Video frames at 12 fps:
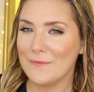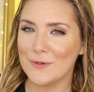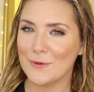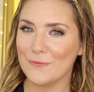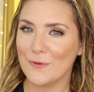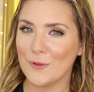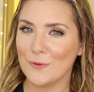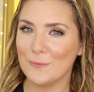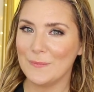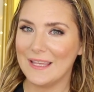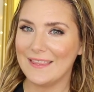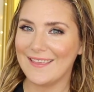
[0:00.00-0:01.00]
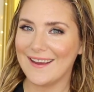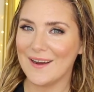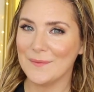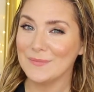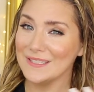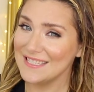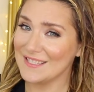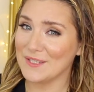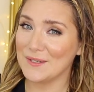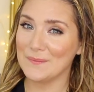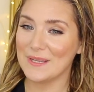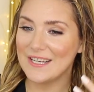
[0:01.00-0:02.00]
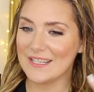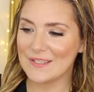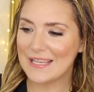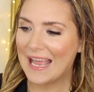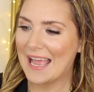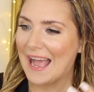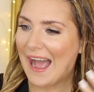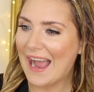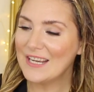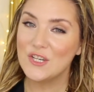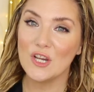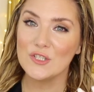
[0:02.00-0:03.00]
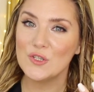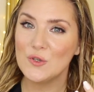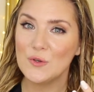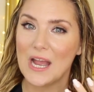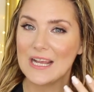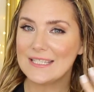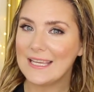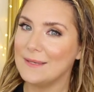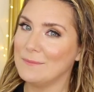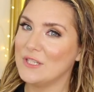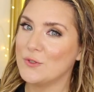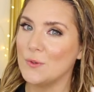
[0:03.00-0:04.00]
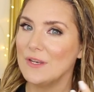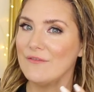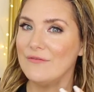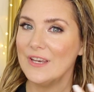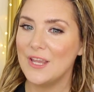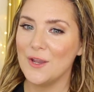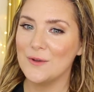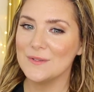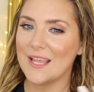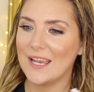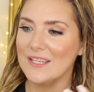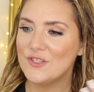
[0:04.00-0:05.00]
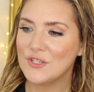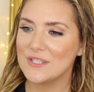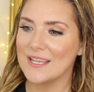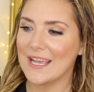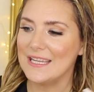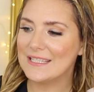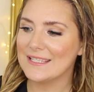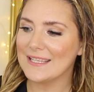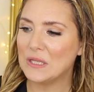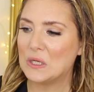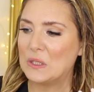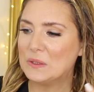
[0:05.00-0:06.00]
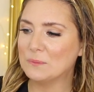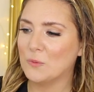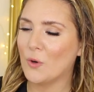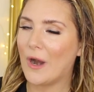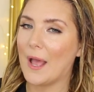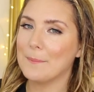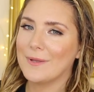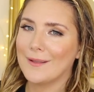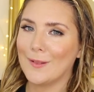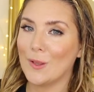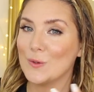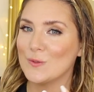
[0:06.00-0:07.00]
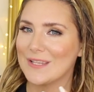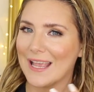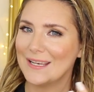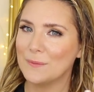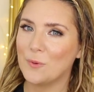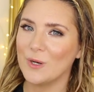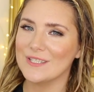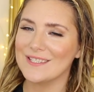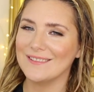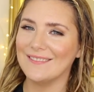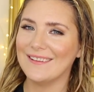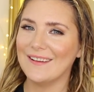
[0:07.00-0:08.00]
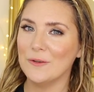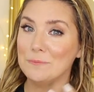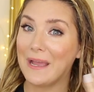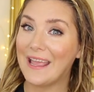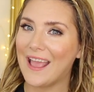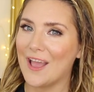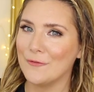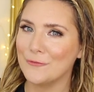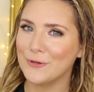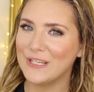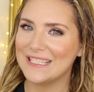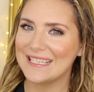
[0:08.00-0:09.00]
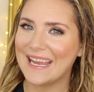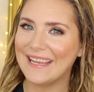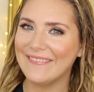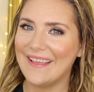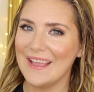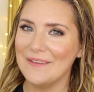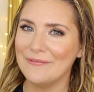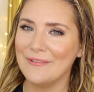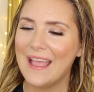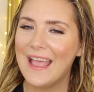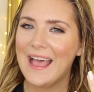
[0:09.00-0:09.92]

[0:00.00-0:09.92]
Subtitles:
If you don't follow me there, please do, because I talk to you guys in between videos and it just gets a lot more up close and personal on my everyday life.